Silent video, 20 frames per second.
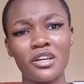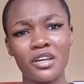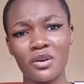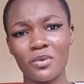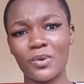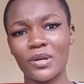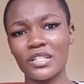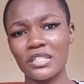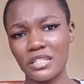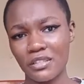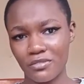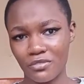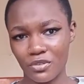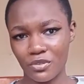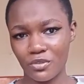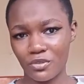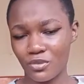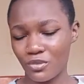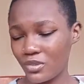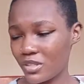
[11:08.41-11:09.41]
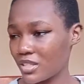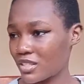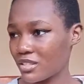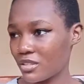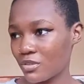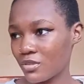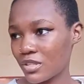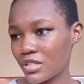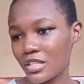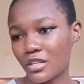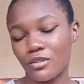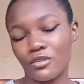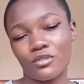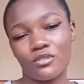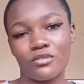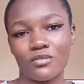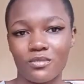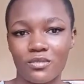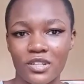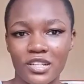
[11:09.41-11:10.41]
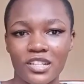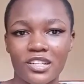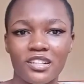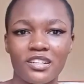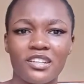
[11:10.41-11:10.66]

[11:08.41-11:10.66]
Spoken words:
once every 2 weeks. It was a lot of work.